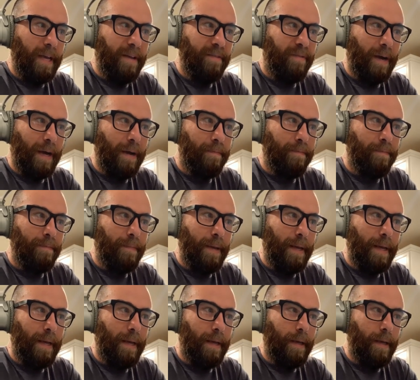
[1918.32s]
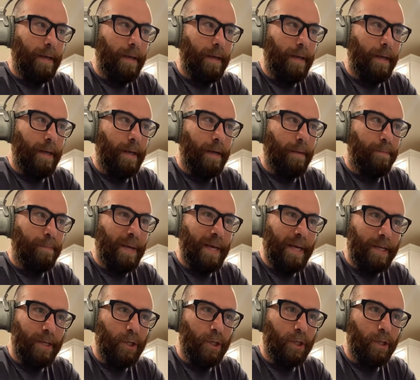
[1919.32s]
If I'm in a
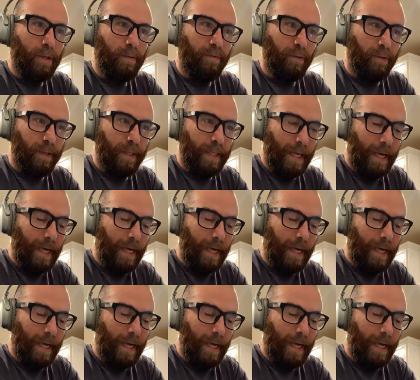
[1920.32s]
pinch for